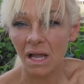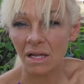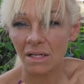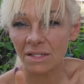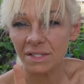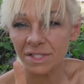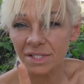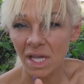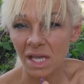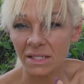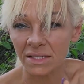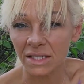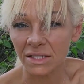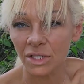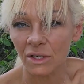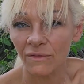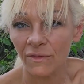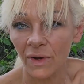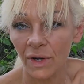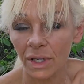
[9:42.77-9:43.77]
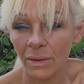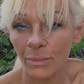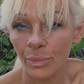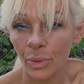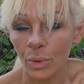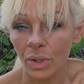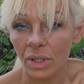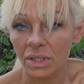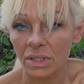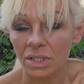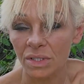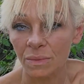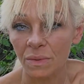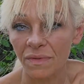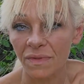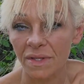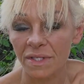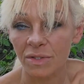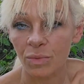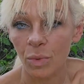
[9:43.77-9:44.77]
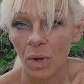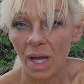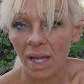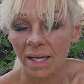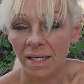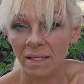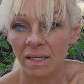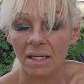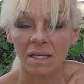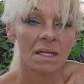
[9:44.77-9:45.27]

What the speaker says: Sauces are very important with this wine.